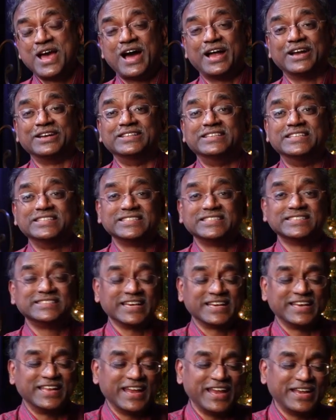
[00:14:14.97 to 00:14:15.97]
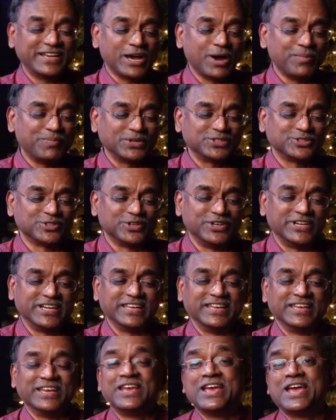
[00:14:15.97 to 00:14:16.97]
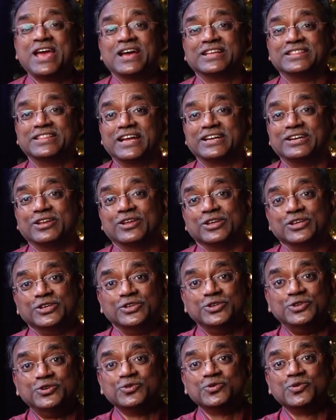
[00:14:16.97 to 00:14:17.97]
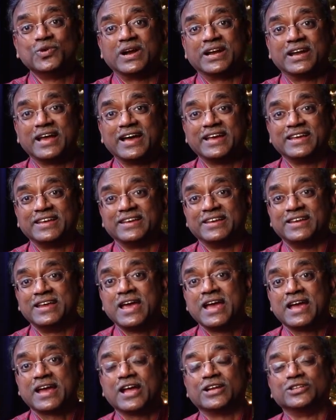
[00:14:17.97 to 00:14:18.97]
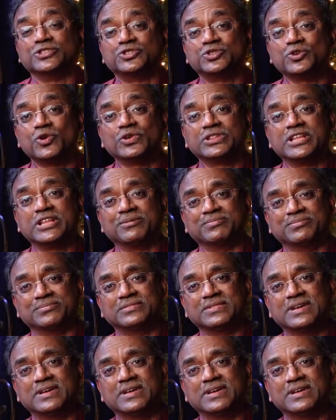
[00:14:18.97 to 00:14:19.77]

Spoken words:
And this is a great opportunity that you and I can show them